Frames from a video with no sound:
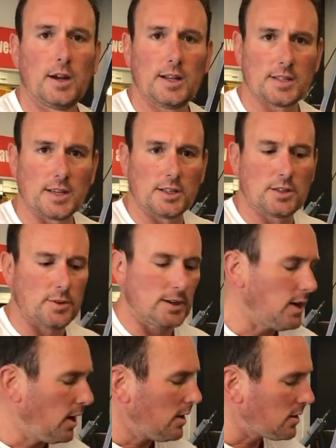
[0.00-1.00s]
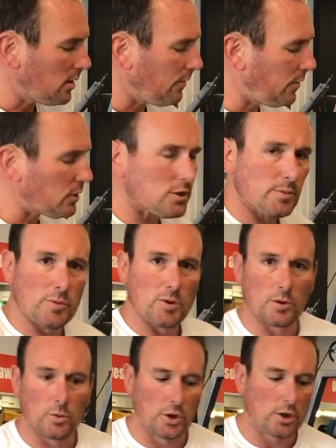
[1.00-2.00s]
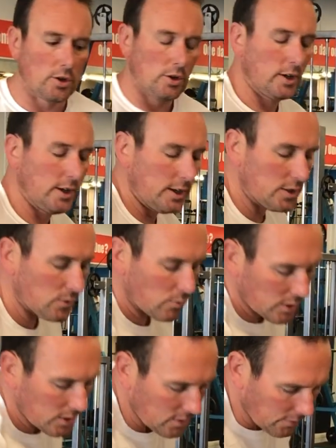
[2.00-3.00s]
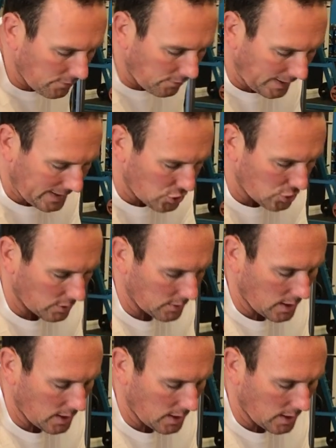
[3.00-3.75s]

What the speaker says: Let's get into it. So the first thing we want to work on is wrist flexion.